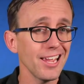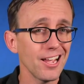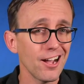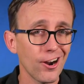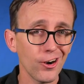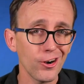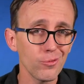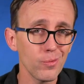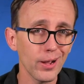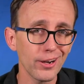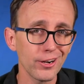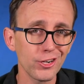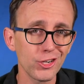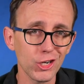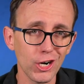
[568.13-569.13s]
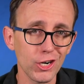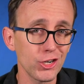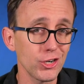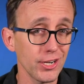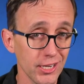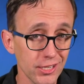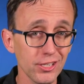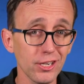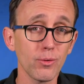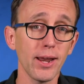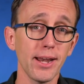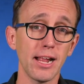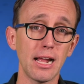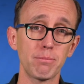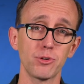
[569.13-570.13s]
a hardwired charger is a
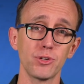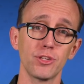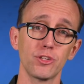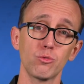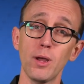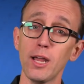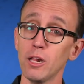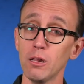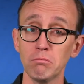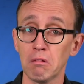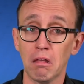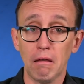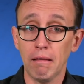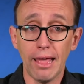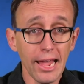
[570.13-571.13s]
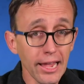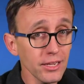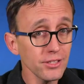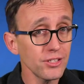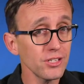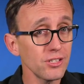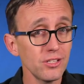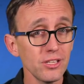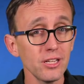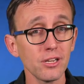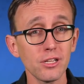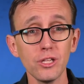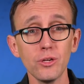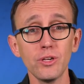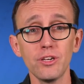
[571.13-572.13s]
great option as well, as is the
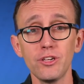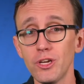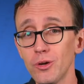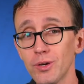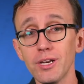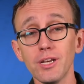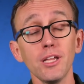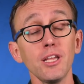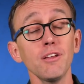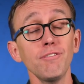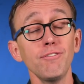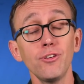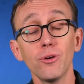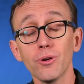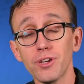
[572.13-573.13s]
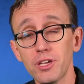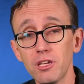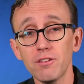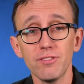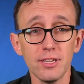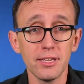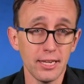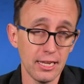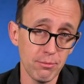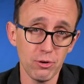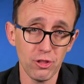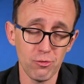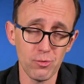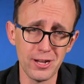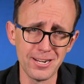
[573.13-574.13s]
included unit if your EV came
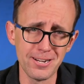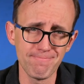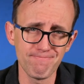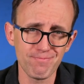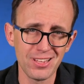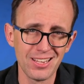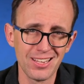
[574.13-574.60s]
with one.